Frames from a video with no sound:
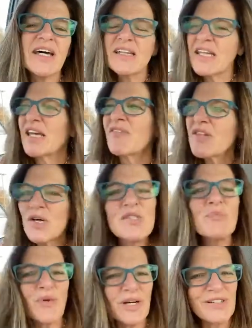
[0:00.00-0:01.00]
that if those
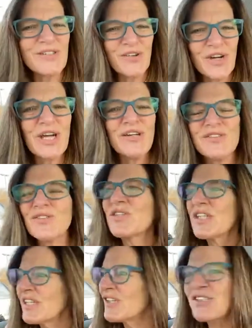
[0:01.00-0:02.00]
prayers are answered,
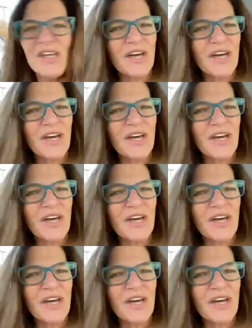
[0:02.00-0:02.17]
then there's